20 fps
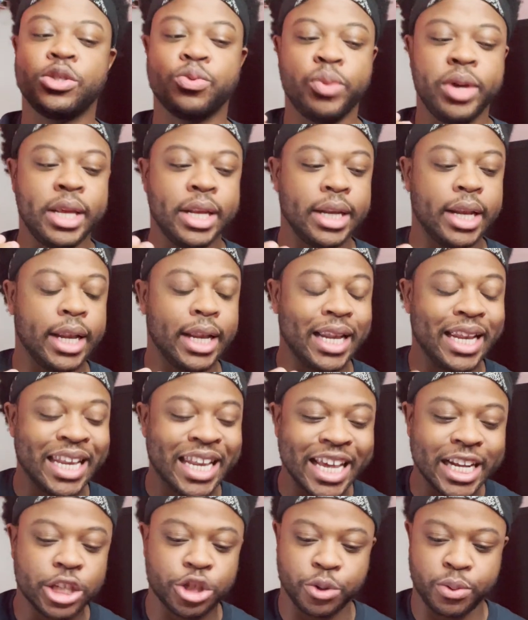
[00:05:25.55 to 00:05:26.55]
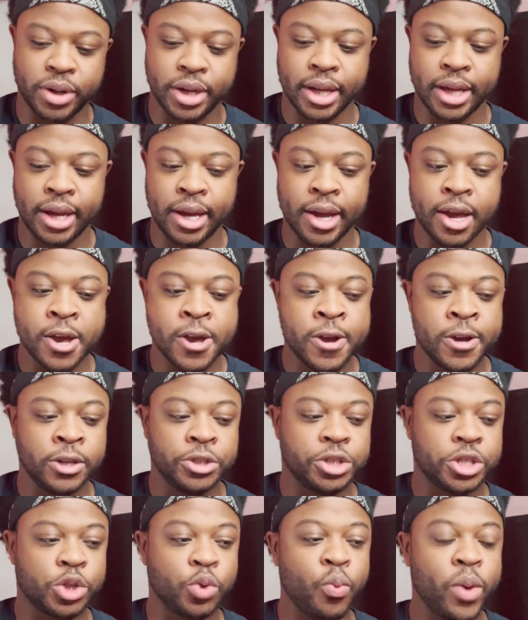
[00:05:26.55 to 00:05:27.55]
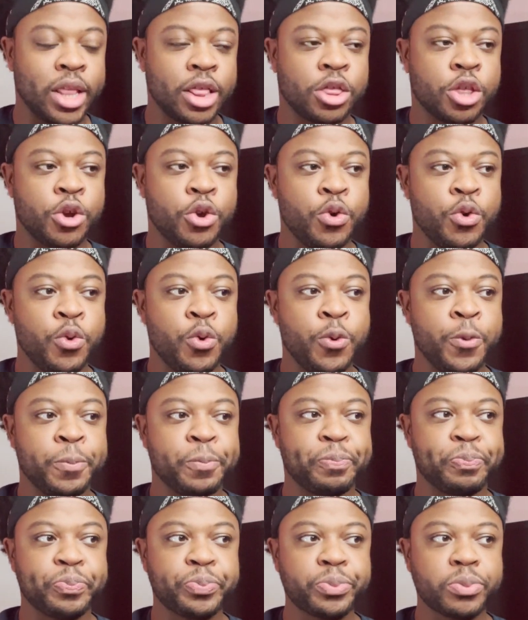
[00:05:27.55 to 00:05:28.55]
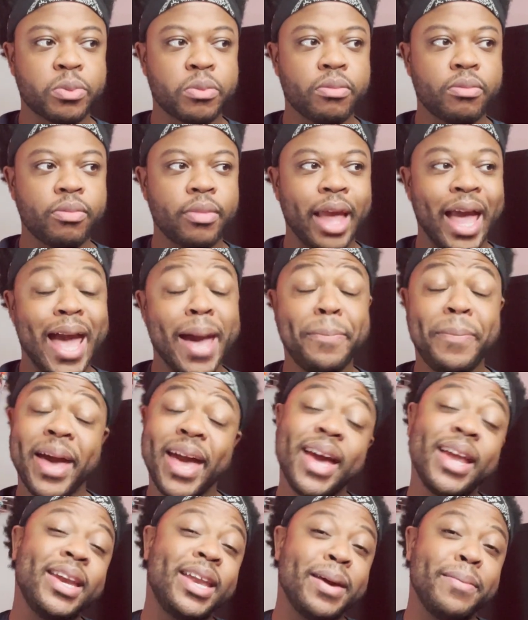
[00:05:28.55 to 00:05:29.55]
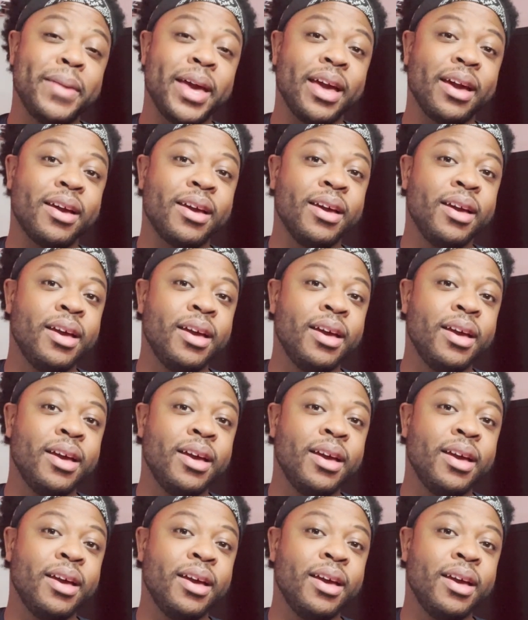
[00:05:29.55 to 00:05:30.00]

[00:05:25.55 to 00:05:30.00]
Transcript: We literally just went through a pandemic.